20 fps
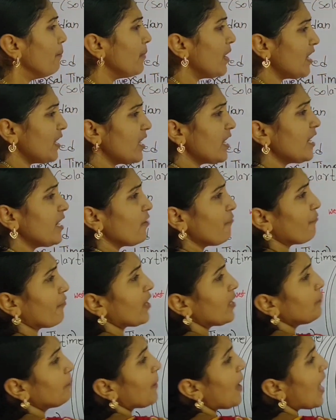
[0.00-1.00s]
many
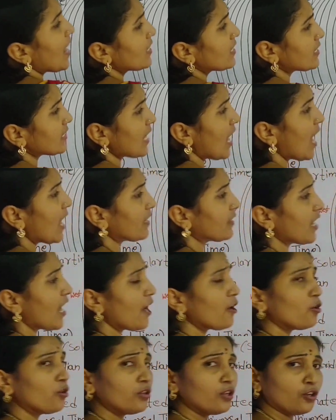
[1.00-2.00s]
different parts are
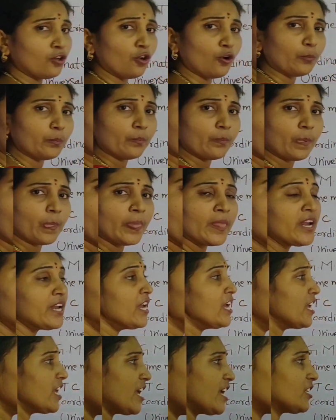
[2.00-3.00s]
there on the globe.
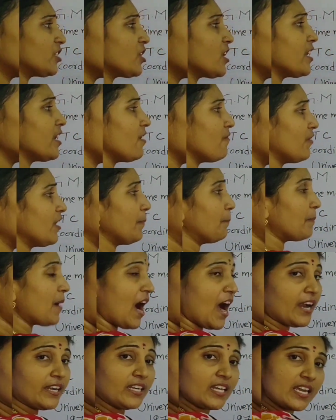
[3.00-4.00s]
Each and every
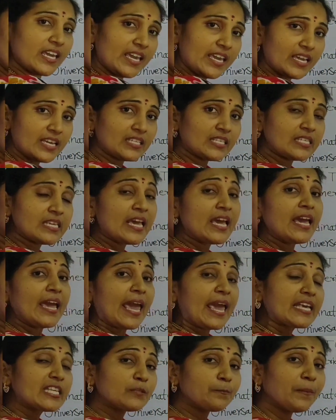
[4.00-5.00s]
part is
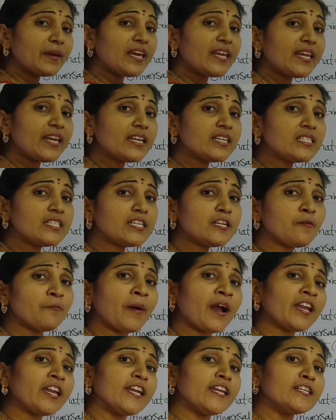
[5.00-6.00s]
experienced
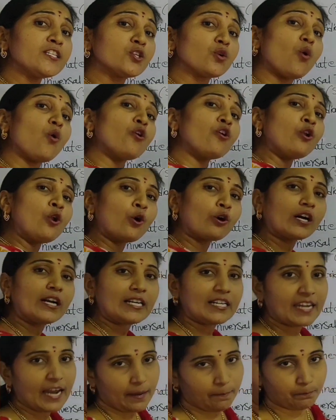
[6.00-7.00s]
by its own
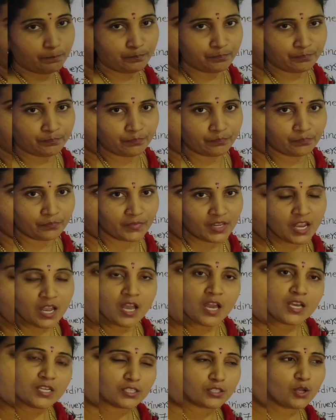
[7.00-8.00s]
local time.
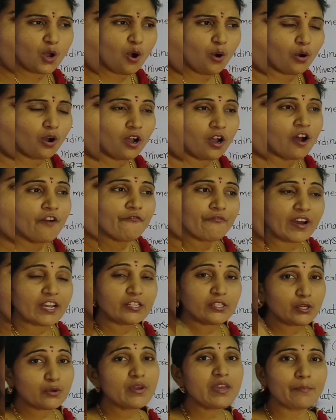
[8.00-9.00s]
So
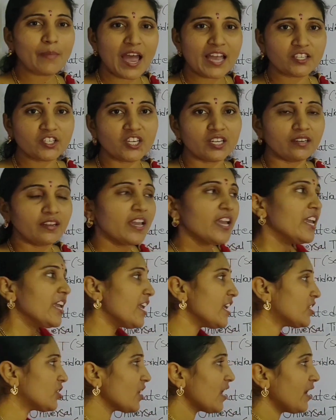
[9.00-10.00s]
once you imagine
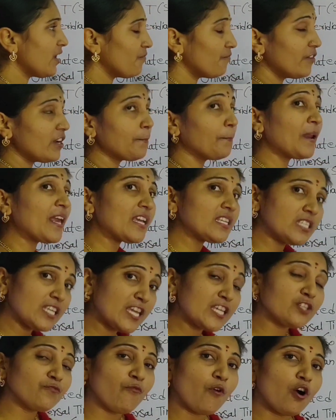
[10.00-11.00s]
each and every place
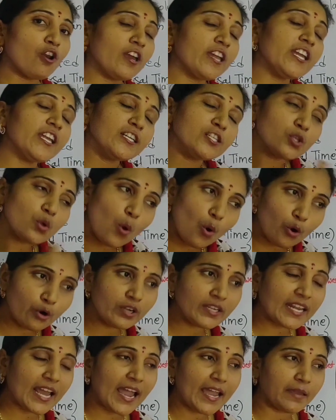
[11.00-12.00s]
is following its
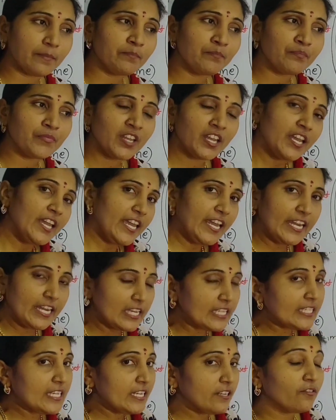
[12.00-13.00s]
own time,
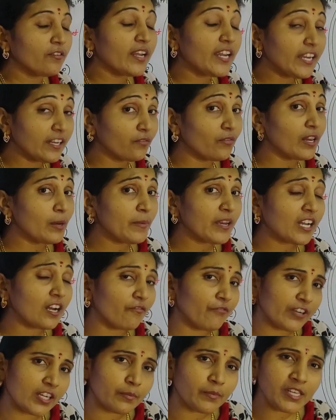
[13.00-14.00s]
it will be
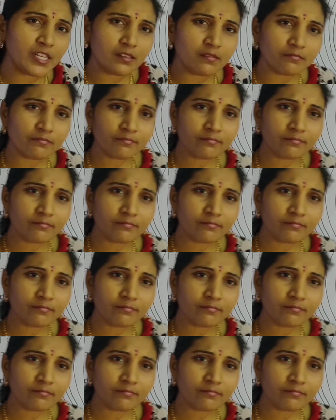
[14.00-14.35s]
comfortable,